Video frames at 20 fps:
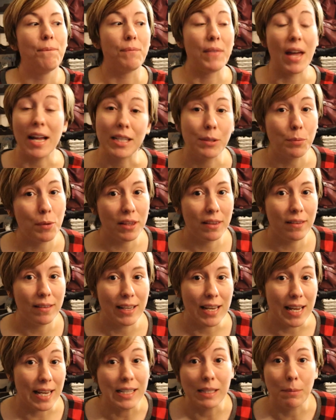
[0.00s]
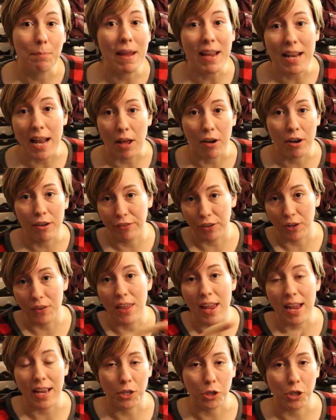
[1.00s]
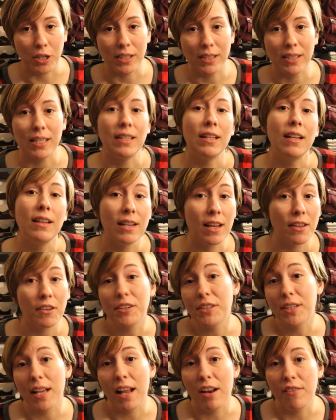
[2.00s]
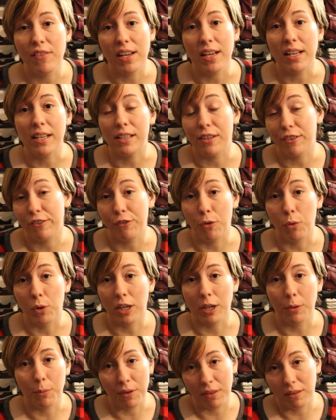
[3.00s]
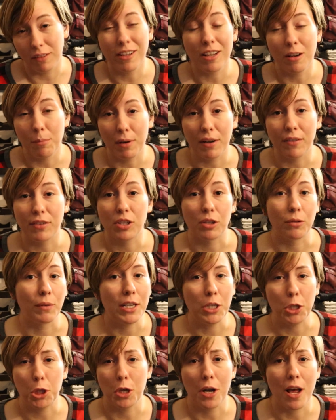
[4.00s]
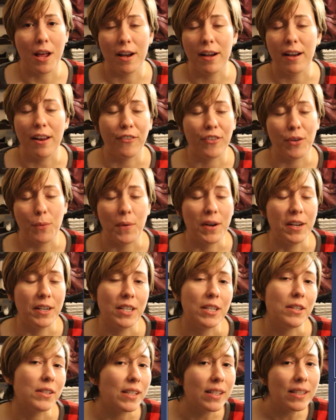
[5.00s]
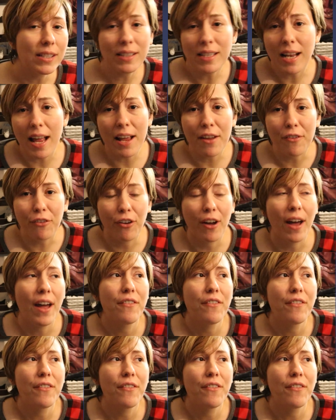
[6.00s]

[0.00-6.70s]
That's what it's made out of on the edges. And then the other side of it is a fork with a little bit of serration on it if you wanted to use it as a knife.